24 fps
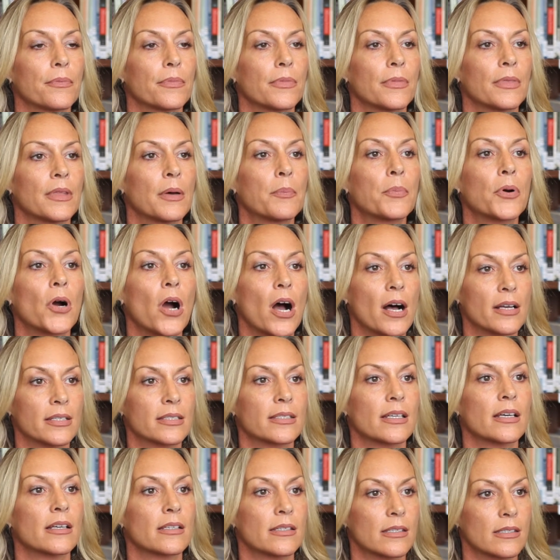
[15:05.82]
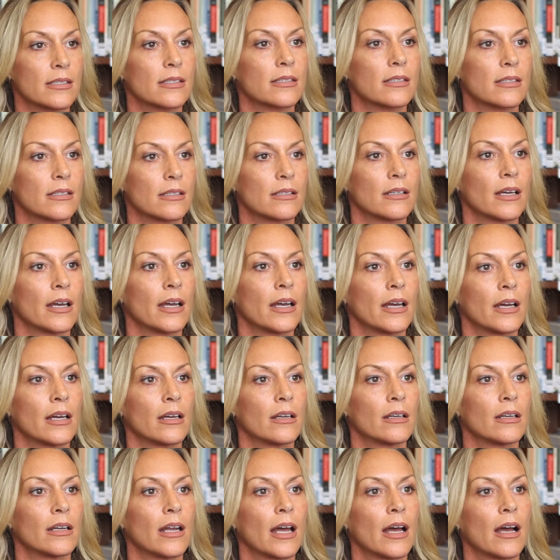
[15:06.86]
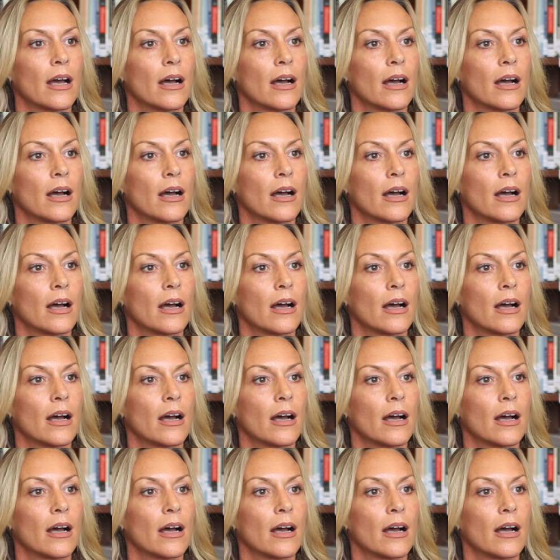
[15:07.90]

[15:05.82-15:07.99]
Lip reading: the process and